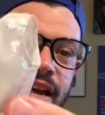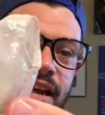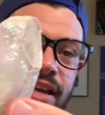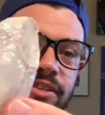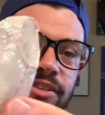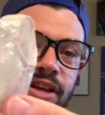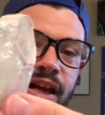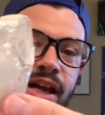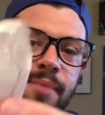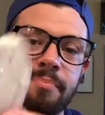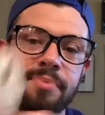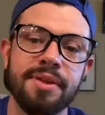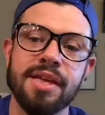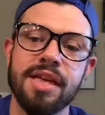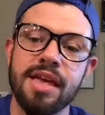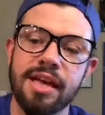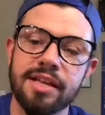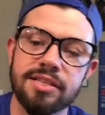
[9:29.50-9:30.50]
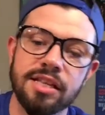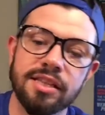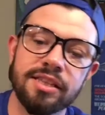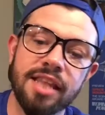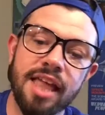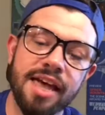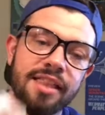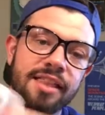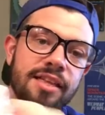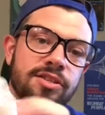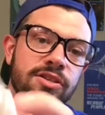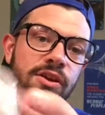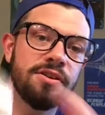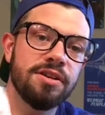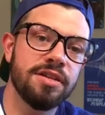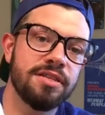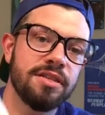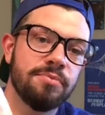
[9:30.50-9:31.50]
uh, top. It's a lilac. It's
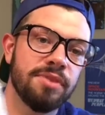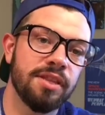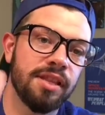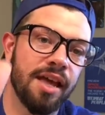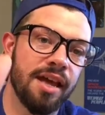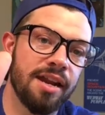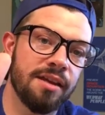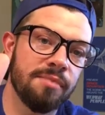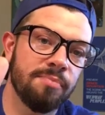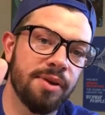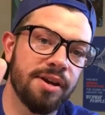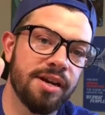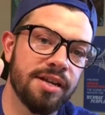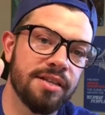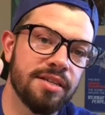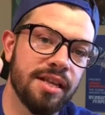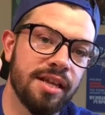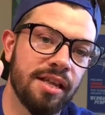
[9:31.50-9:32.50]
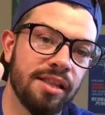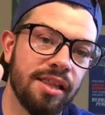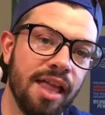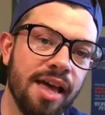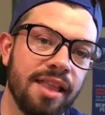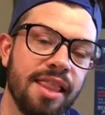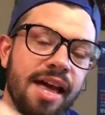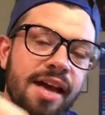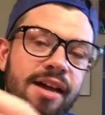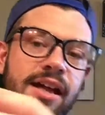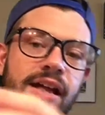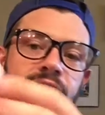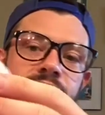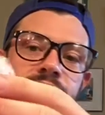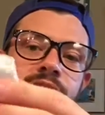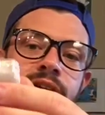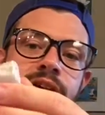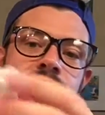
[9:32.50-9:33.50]
hard to see with the lighting, but it is like a lilac
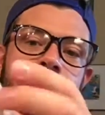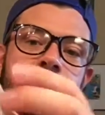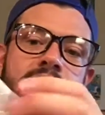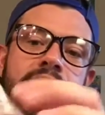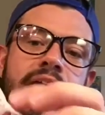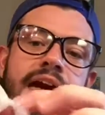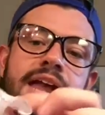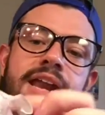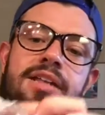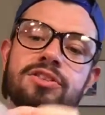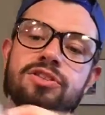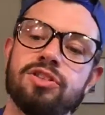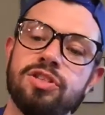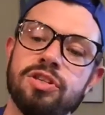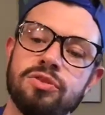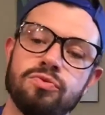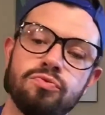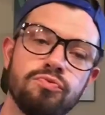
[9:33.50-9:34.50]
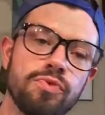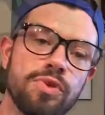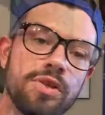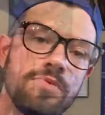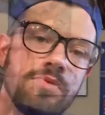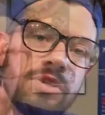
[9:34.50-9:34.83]
color, and it's just really,